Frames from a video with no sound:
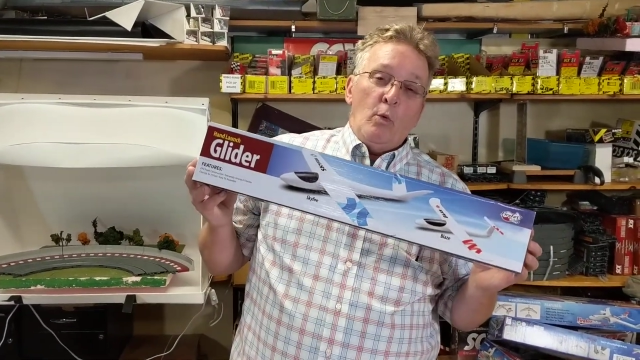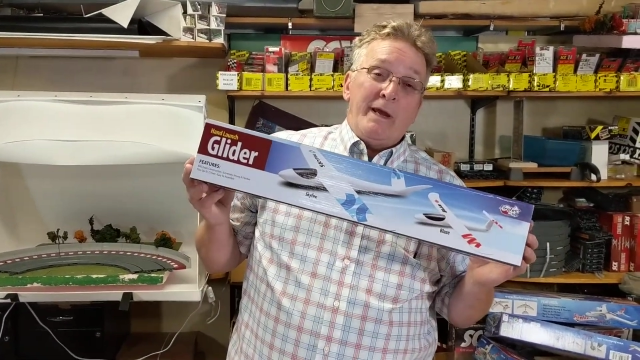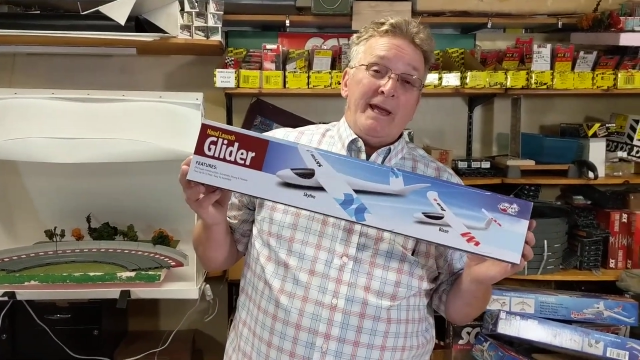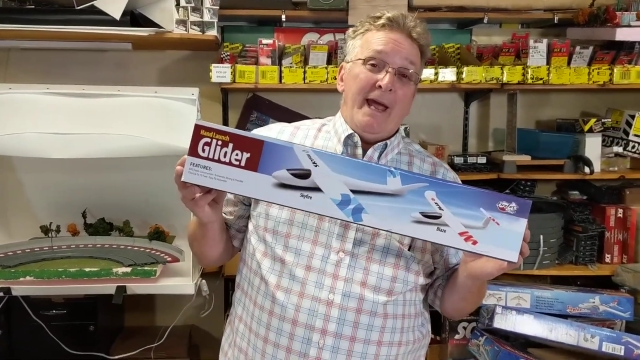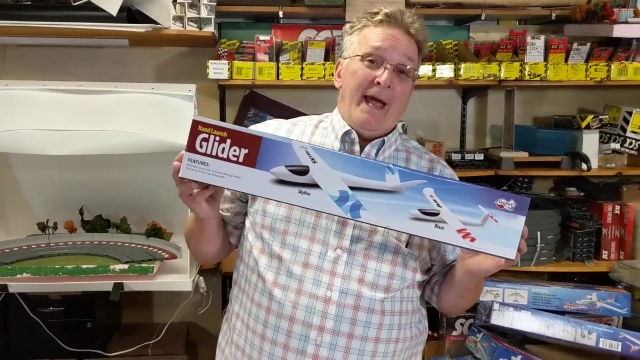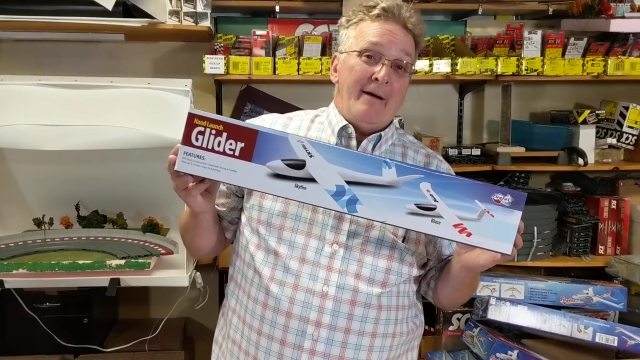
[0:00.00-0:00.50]

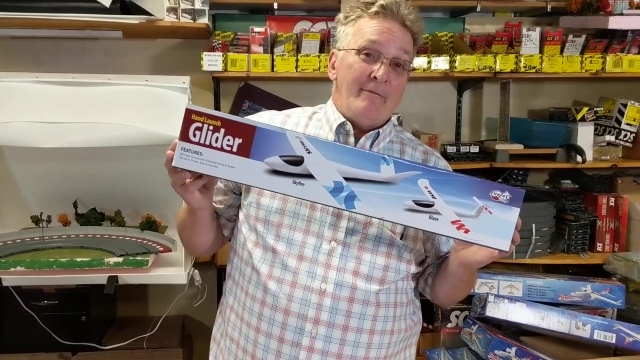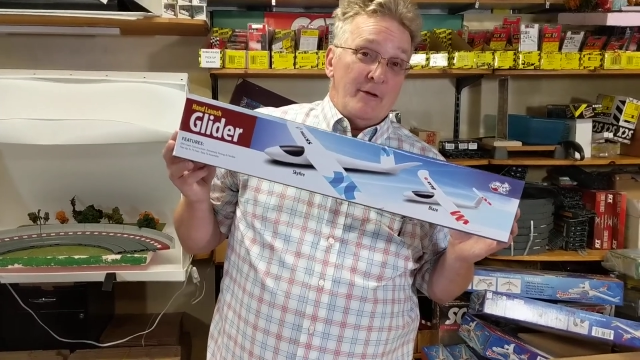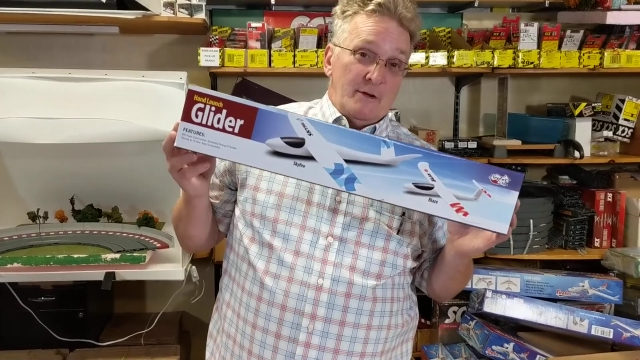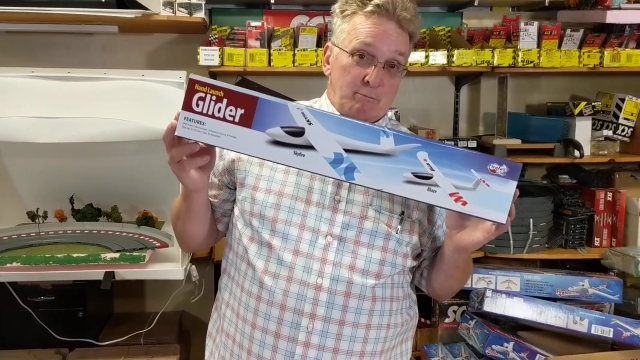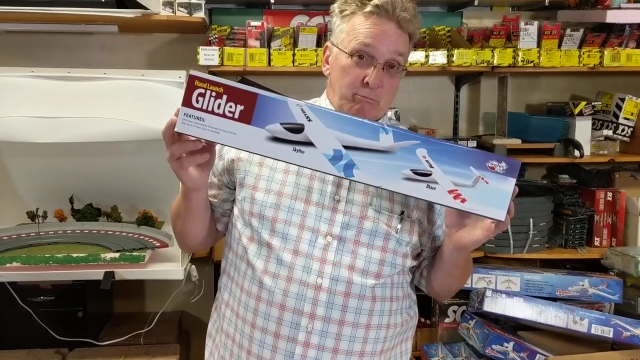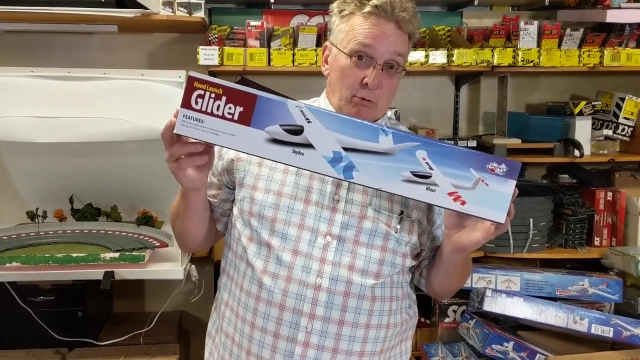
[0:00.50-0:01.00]
We have
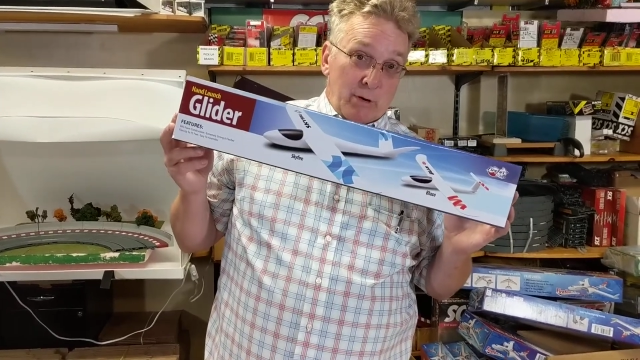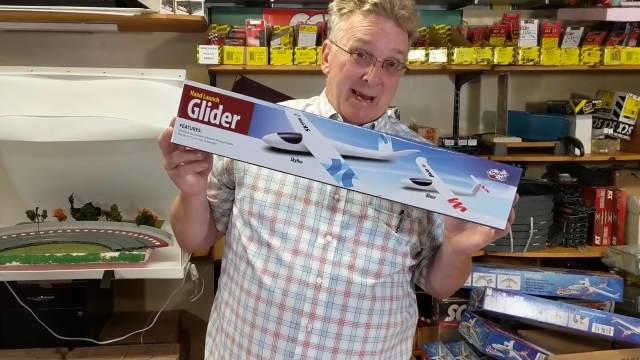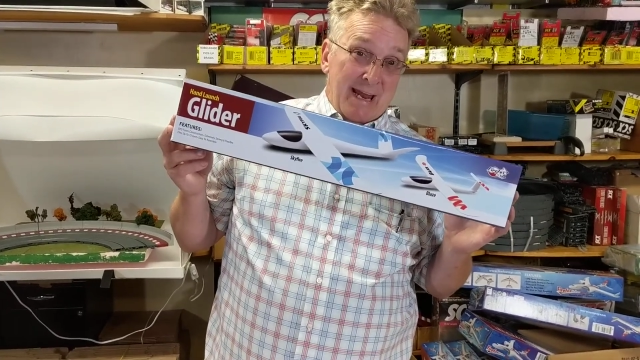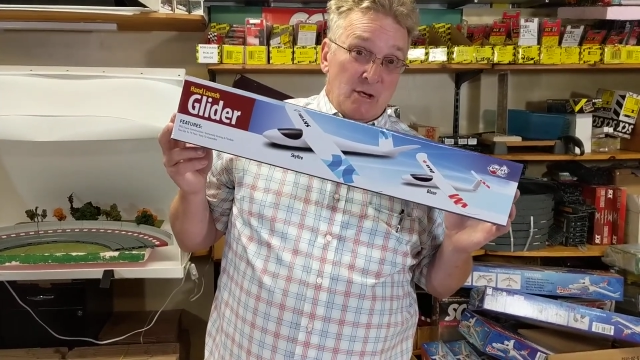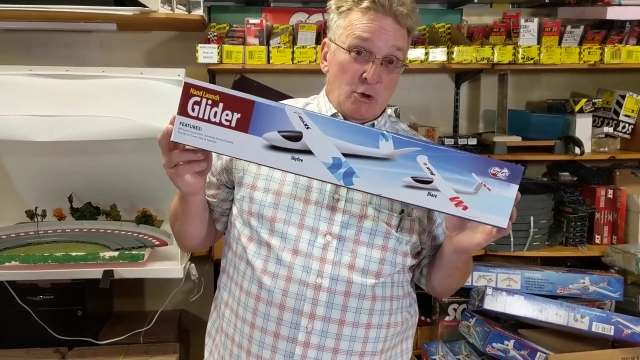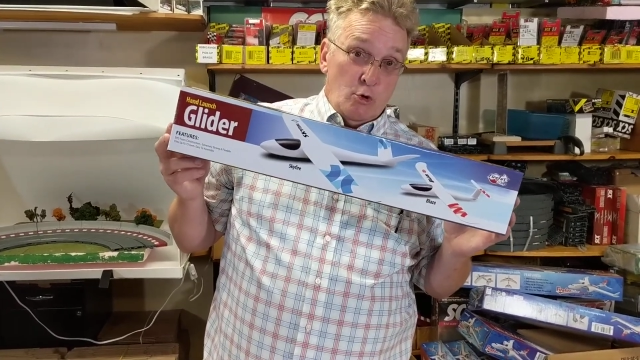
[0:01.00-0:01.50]
this
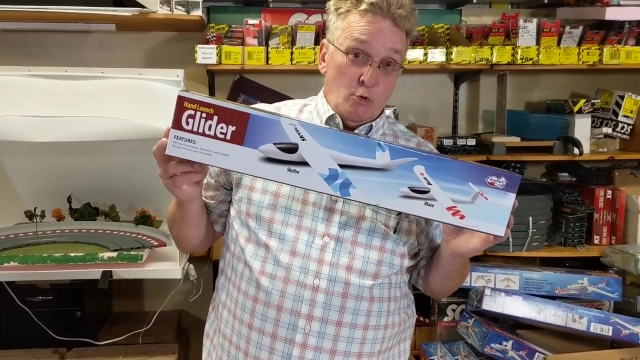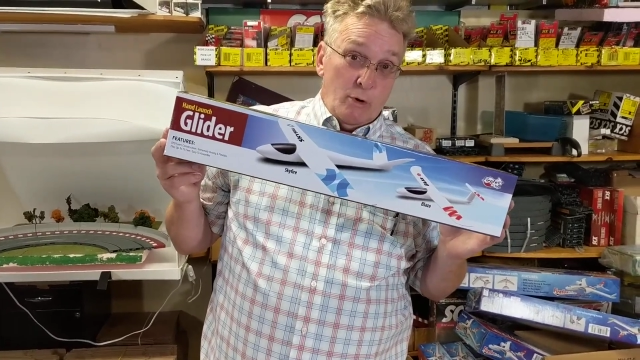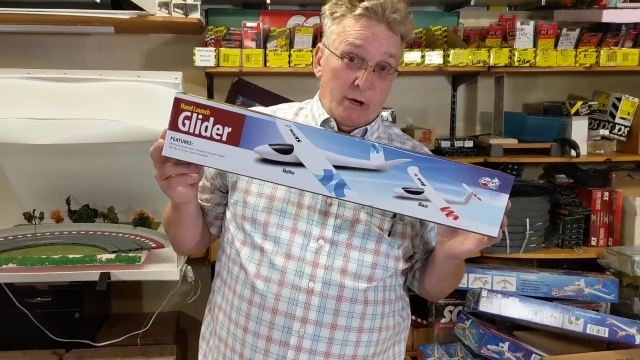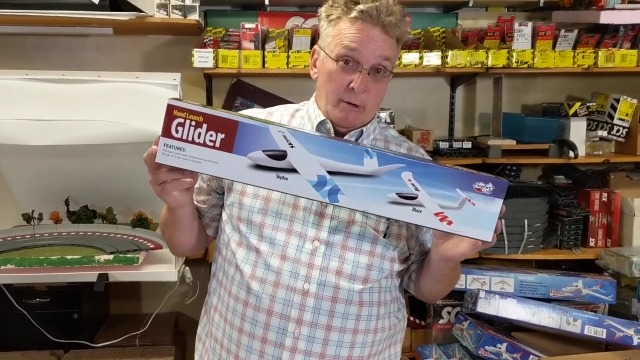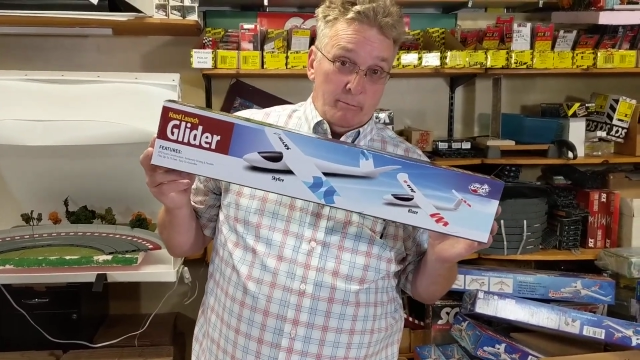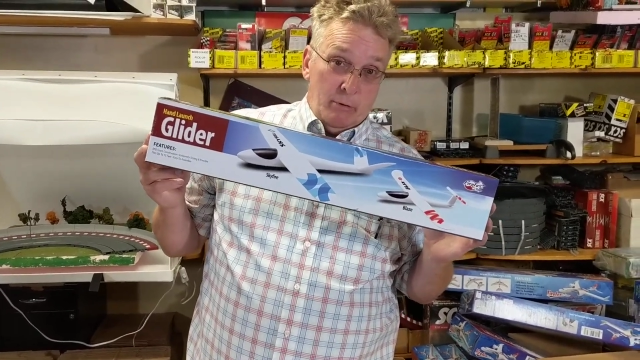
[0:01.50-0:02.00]
brand
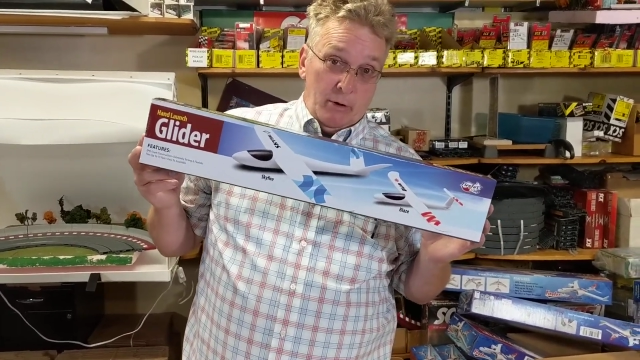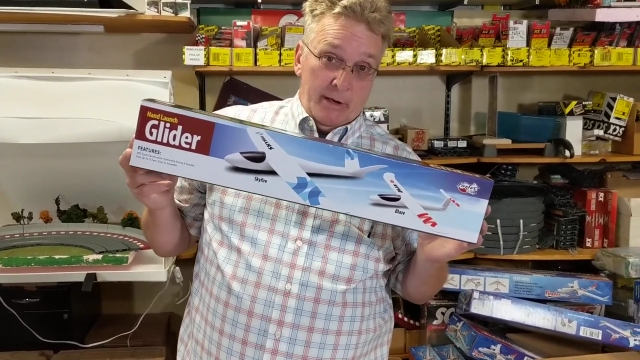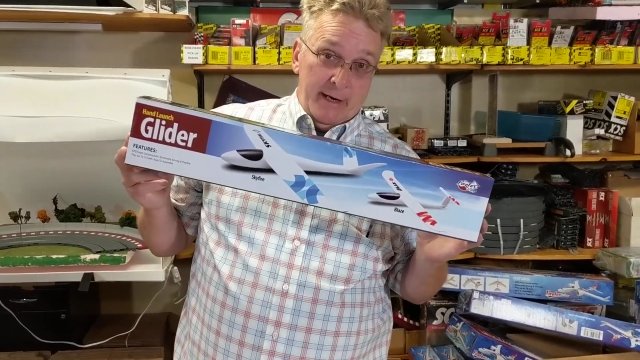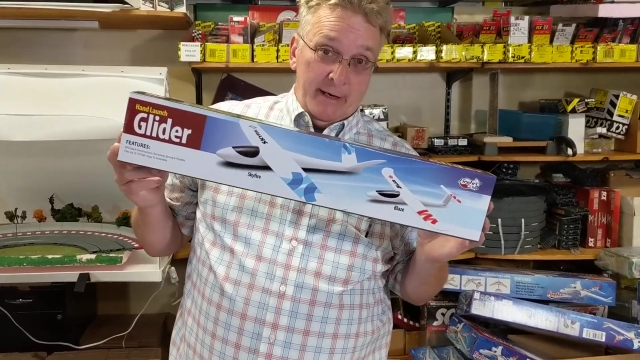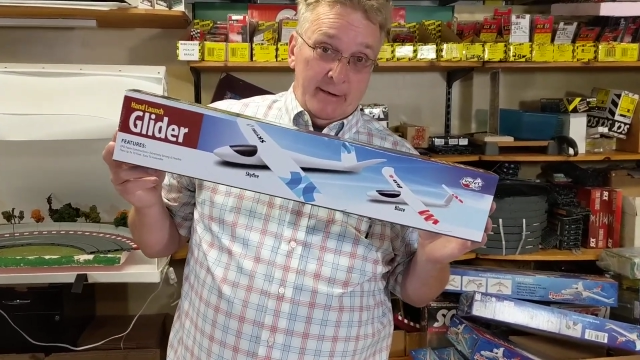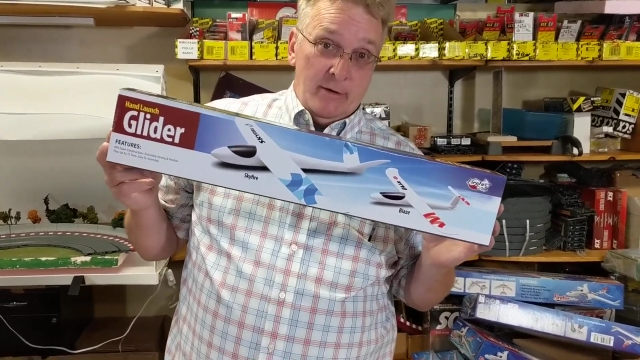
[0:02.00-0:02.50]
new
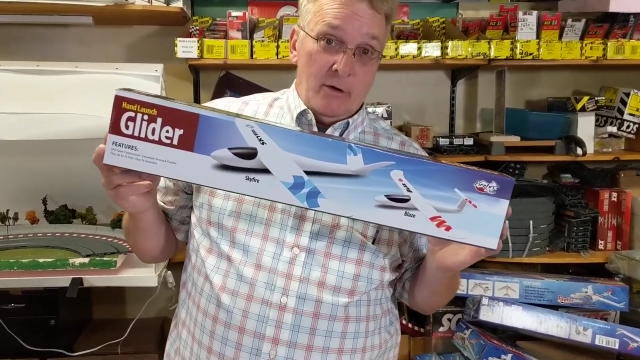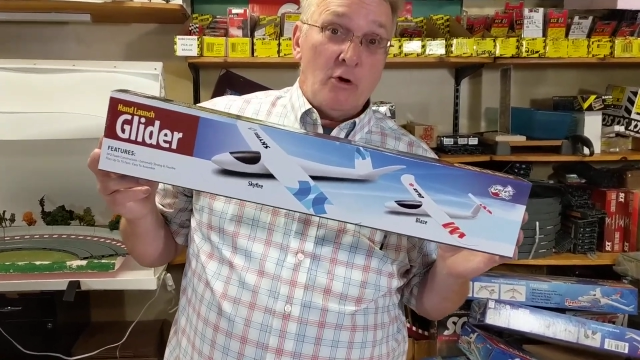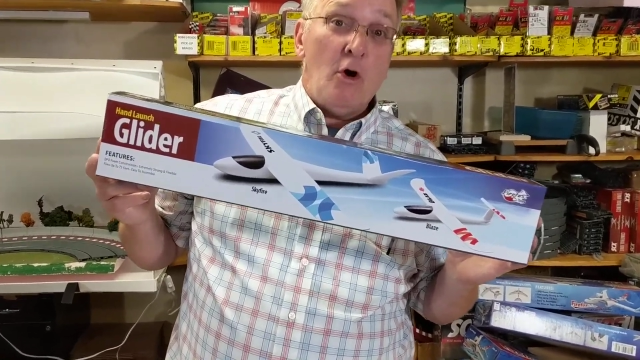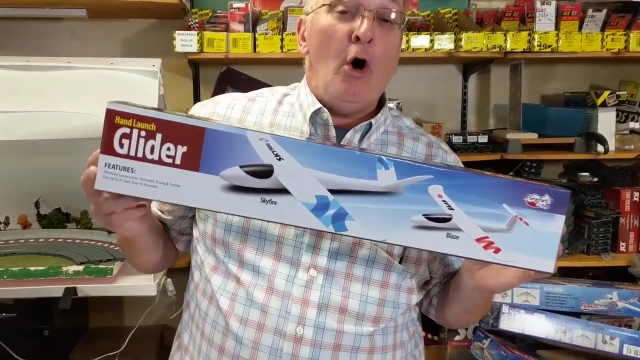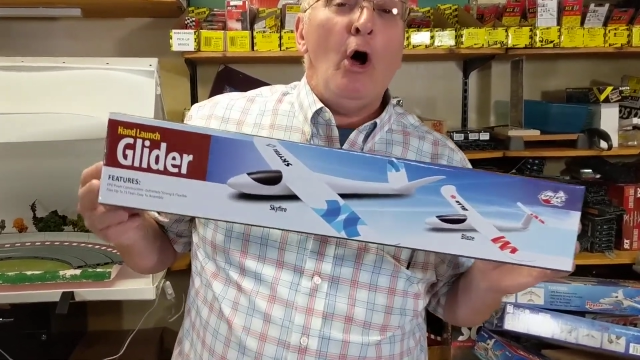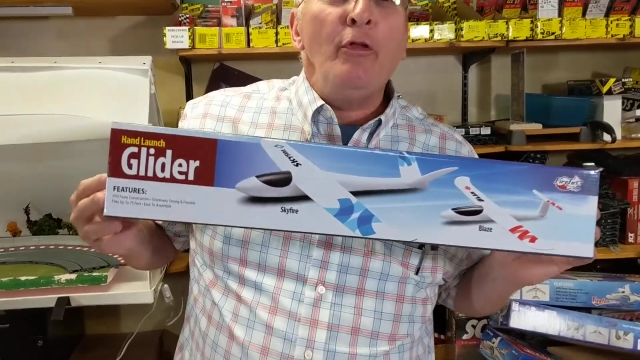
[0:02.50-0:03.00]
airplane
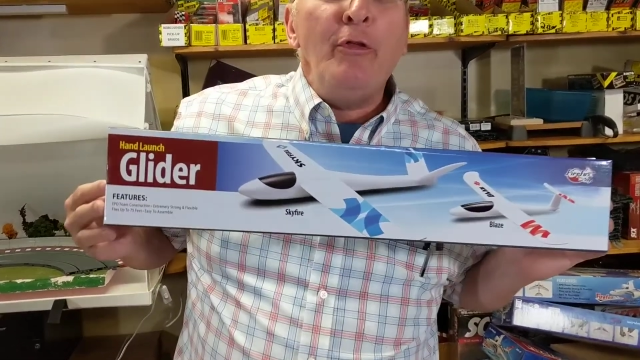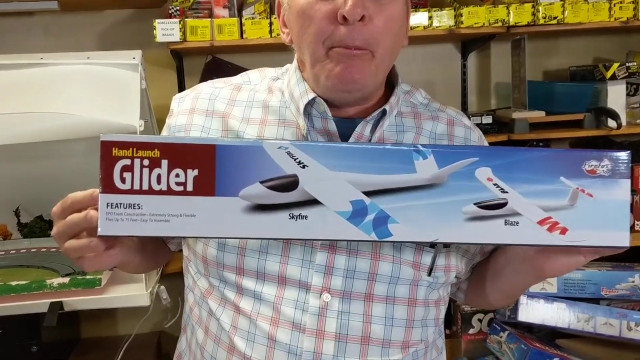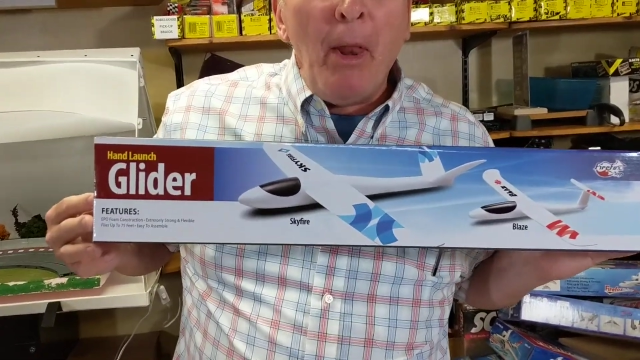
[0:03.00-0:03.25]
called the